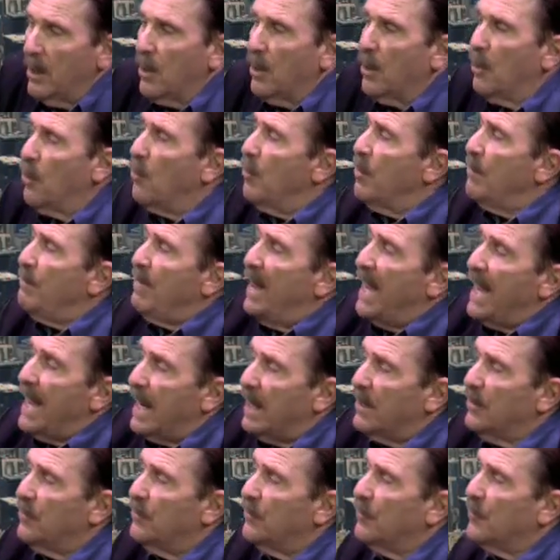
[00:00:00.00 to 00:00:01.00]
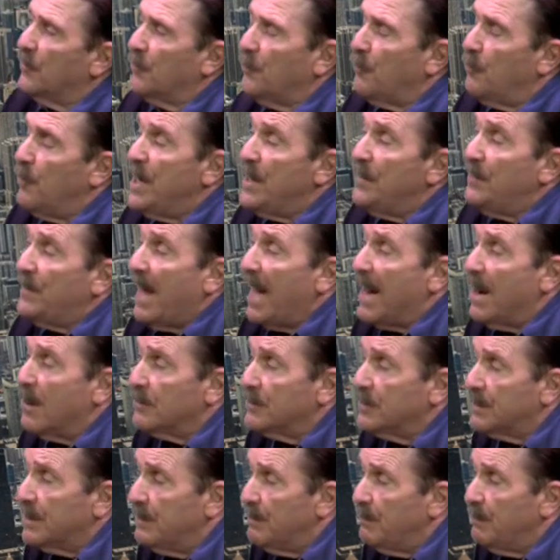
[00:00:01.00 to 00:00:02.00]
Going back three
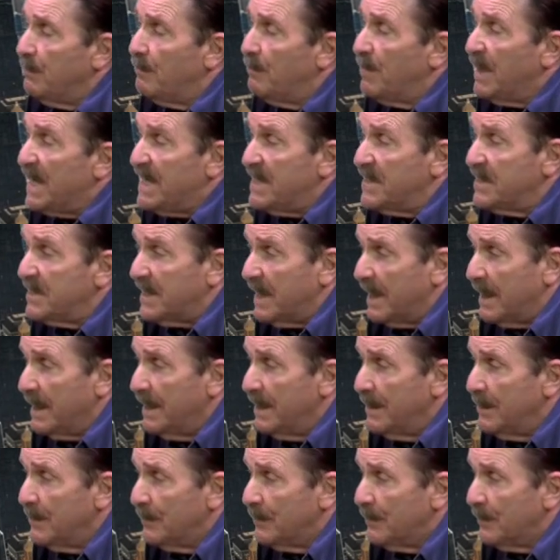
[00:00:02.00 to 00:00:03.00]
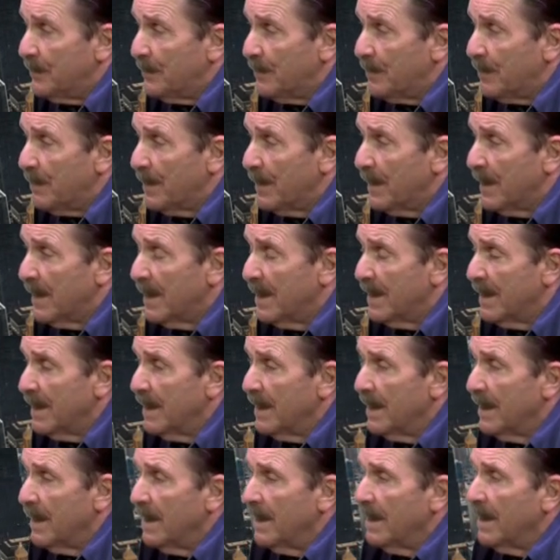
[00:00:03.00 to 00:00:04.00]
thousand B C, mm-hmm.
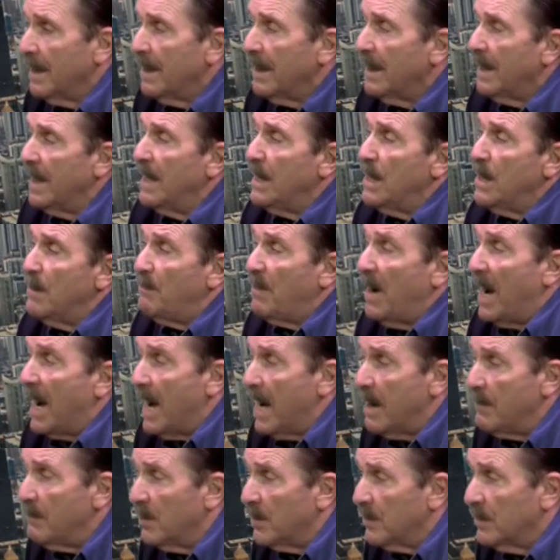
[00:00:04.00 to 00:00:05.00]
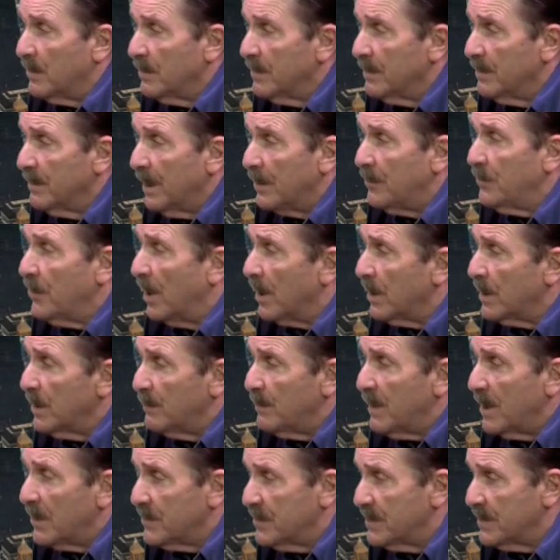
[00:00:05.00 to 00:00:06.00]
in the Bible, they talked
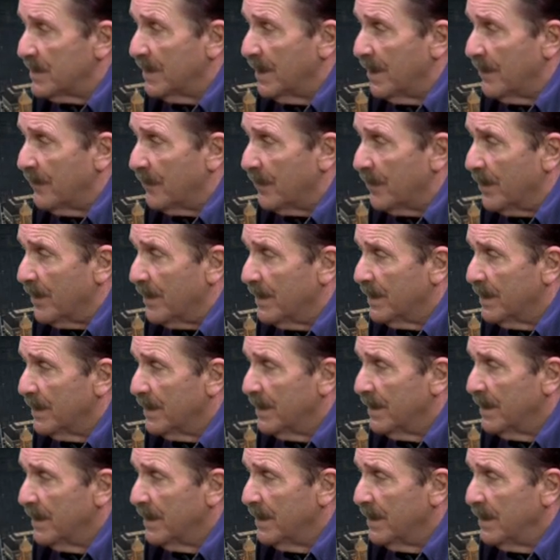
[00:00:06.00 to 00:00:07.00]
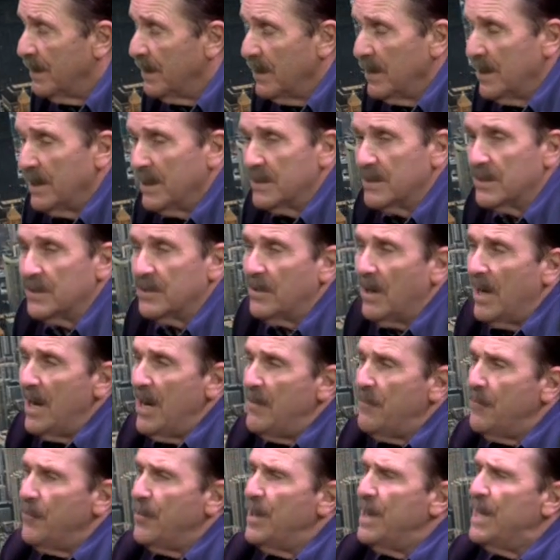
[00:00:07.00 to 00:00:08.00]
about slavery. Mm-hmm.
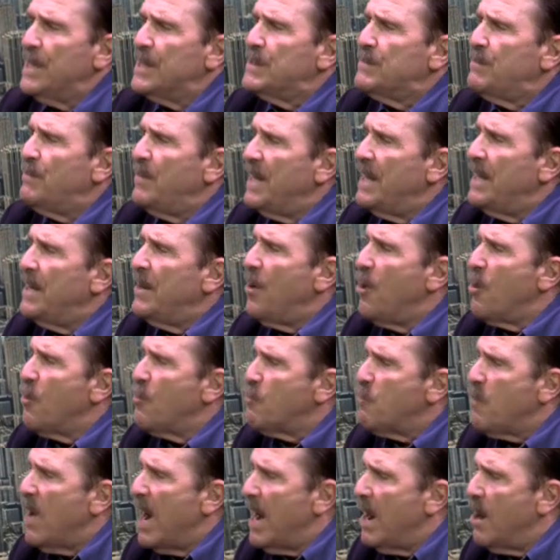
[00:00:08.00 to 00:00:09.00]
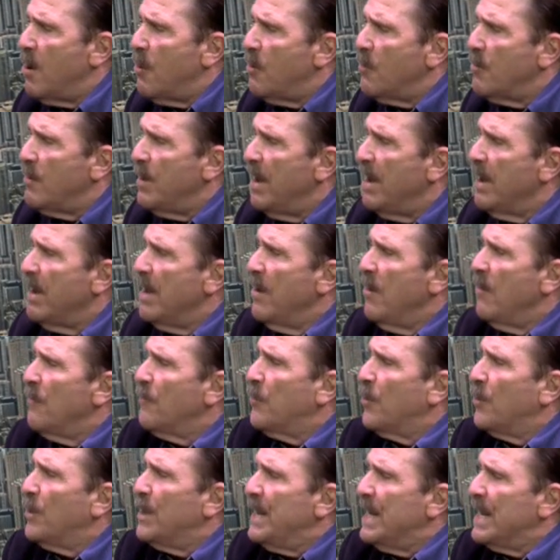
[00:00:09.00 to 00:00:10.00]
Slavery has been around
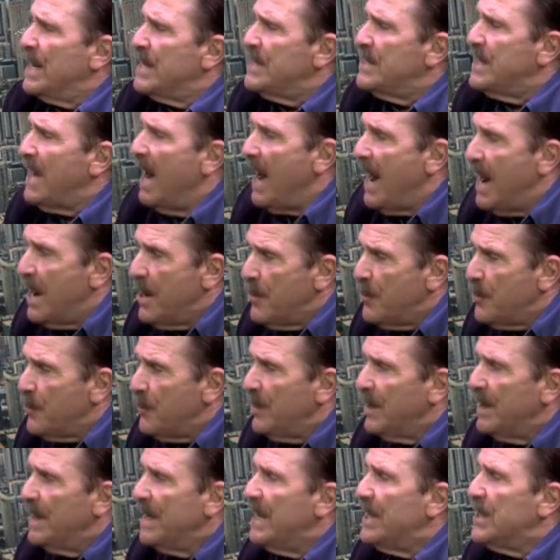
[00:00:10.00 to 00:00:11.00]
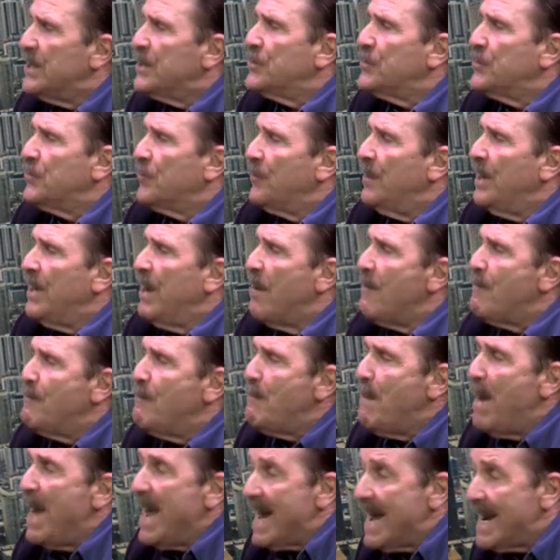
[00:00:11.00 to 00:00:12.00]
for the entire history of
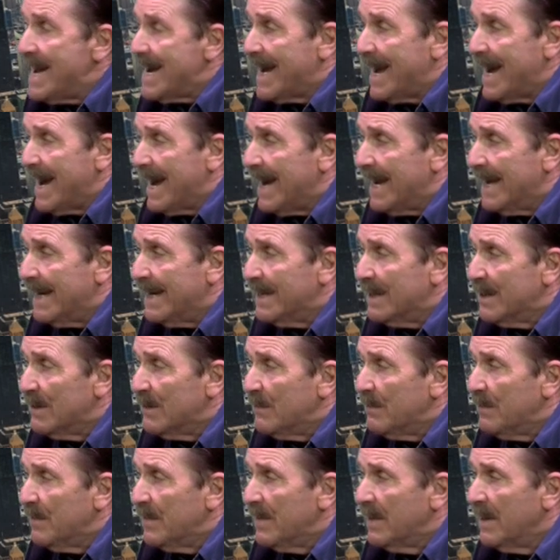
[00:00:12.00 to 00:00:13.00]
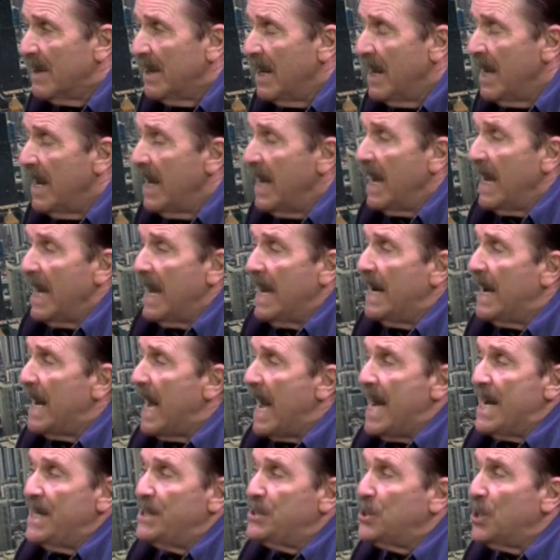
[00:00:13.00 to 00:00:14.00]
mankind. In
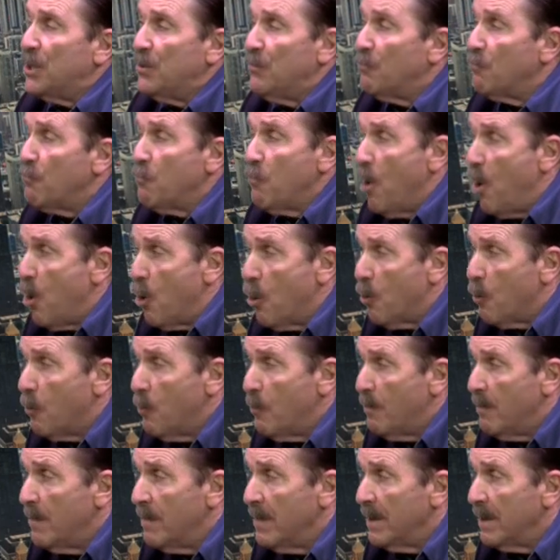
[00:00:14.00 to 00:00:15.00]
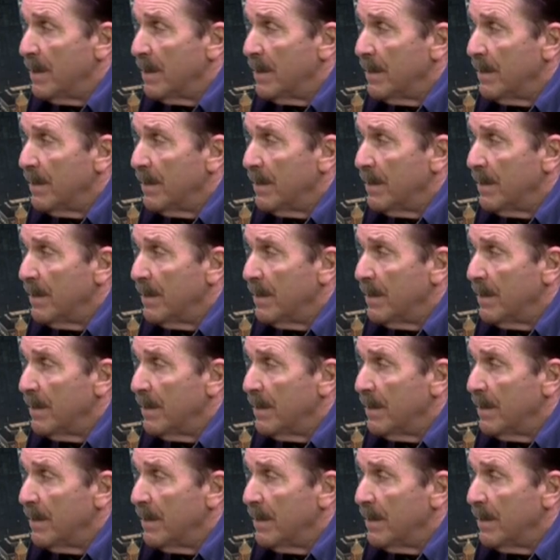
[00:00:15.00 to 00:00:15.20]
ancient Rome.